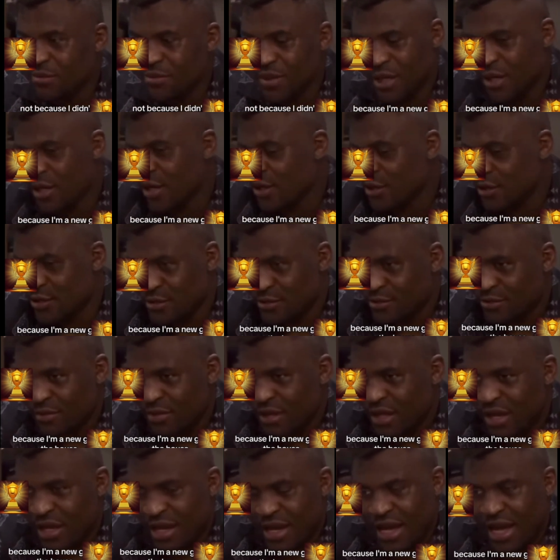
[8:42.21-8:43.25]
because
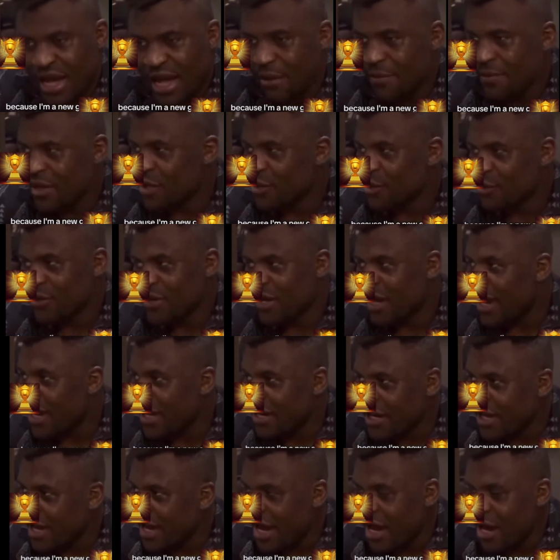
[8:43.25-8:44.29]
I'm a new guy
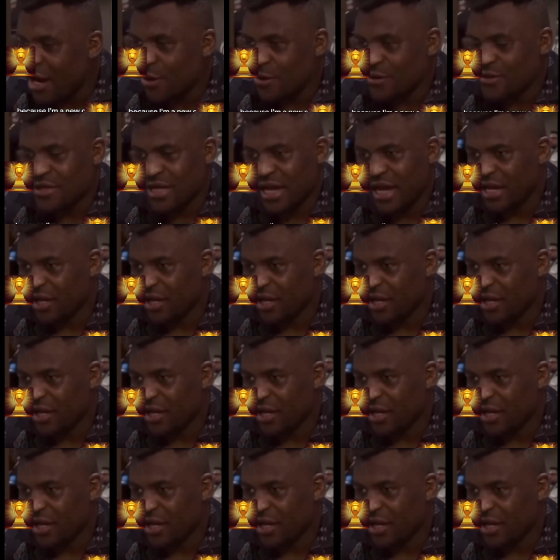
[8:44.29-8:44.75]
in the house.